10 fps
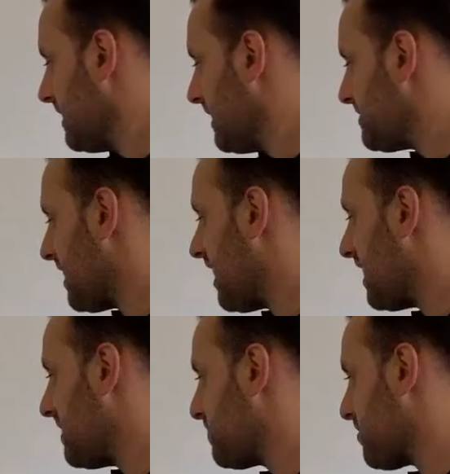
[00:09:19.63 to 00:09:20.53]
is
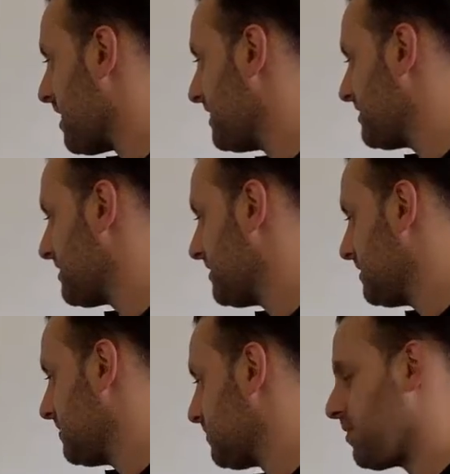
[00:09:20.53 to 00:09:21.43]
higher priced
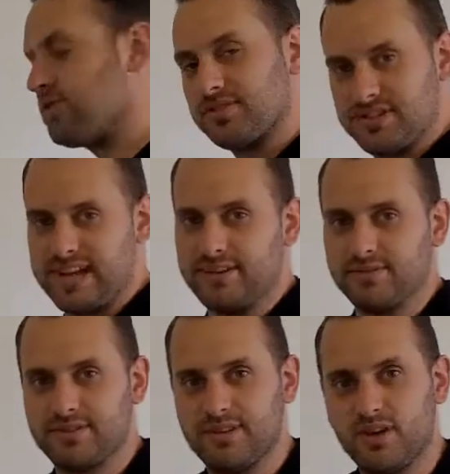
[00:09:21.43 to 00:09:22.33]
product
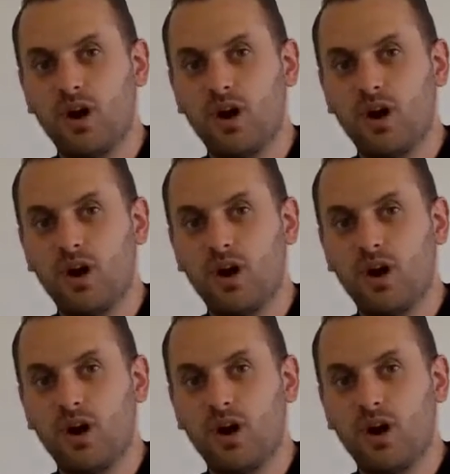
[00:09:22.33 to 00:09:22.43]
sales,